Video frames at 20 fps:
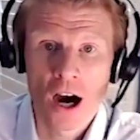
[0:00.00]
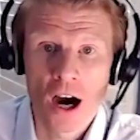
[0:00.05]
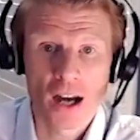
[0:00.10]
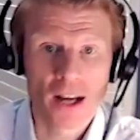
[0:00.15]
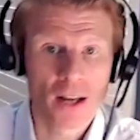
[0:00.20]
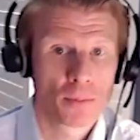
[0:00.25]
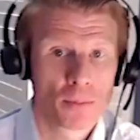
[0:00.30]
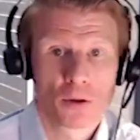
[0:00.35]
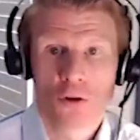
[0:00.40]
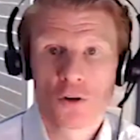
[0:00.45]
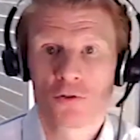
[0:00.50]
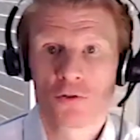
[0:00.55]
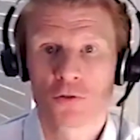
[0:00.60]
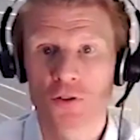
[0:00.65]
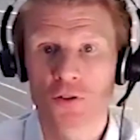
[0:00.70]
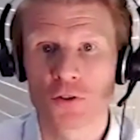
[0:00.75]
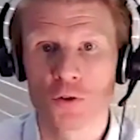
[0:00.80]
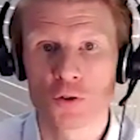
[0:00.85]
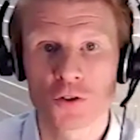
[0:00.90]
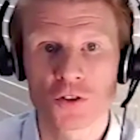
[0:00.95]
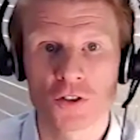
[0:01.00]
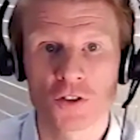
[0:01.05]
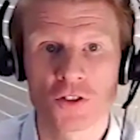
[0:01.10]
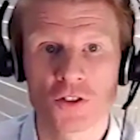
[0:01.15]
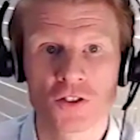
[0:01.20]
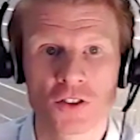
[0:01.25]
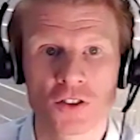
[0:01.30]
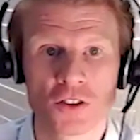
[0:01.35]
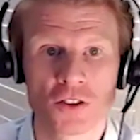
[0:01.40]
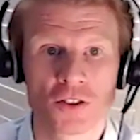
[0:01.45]
unemployed
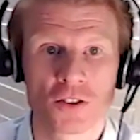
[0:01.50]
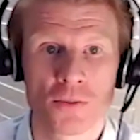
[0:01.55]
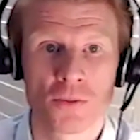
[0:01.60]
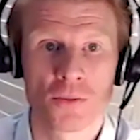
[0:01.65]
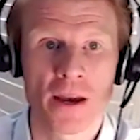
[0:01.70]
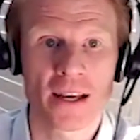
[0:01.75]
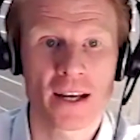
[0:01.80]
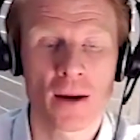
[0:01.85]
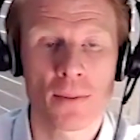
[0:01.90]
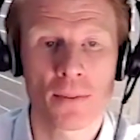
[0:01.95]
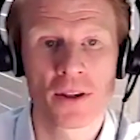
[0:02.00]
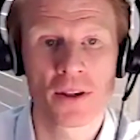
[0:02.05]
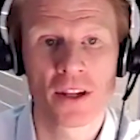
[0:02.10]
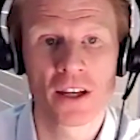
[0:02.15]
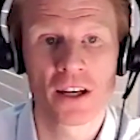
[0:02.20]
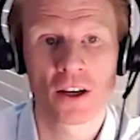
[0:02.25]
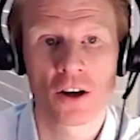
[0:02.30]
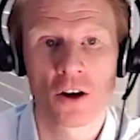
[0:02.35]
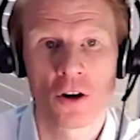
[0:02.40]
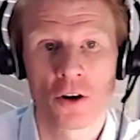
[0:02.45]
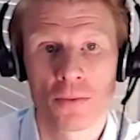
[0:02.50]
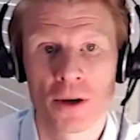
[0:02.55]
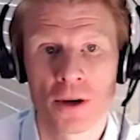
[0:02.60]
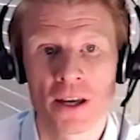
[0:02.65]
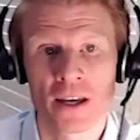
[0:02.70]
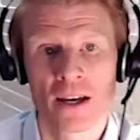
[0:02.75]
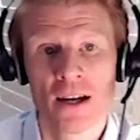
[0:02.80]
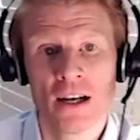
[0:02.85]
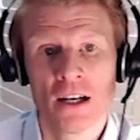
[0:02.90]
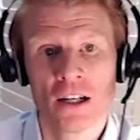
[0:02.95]
resources to make up in the economy.